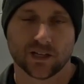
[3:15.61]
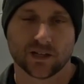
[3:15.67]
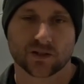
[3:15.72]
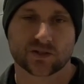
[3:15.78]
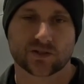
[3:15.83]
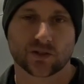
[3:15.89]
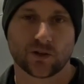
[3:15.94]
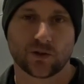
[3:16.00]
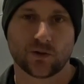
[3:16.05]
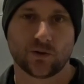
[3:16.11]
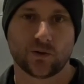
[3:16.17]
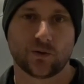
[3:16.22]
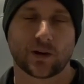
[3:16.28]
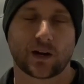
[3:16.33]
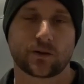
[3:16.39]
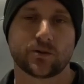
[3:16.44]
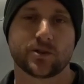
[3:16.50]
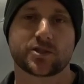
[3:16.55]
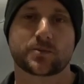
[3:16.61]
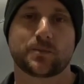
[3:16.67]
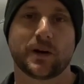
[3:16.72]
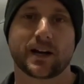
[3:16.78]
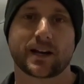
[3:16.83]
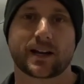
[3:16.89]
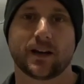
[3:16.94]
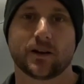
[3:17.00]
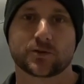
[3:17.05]
So I reached
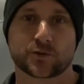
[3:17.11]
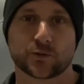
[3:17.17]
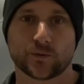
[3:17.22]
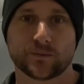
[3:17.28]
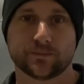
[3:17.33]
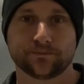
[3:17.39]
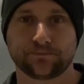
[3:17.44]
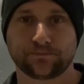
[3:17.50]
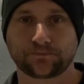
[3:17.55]
back out to them.